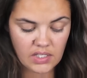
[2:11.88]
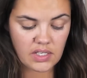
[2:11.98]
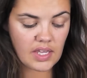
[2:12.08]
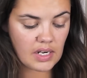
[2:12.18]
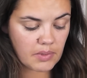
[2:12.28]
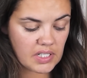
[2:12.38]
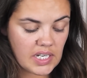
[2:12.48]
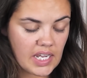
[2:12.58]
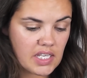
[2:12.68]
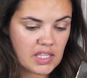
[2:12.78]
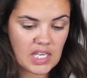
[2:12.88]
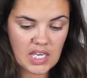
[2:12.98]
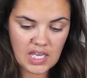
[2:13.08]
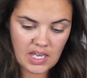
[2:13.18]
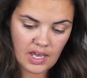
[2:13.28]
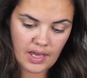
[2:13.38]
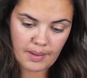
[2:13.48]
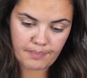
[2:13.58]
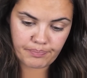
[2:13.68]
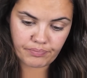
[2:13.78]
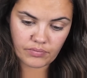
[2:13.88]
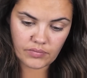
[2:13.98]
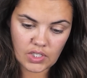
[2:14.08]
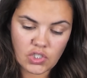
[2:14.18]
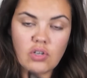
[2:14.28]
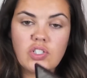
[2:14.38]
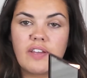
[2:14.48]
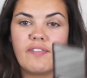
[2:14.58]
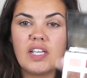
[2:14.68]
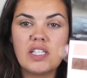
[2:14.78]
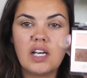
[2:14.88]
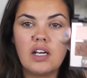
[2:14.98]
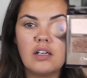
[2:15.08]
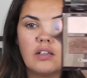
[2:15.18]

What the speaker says: So then I'm going to take the Dolce Vita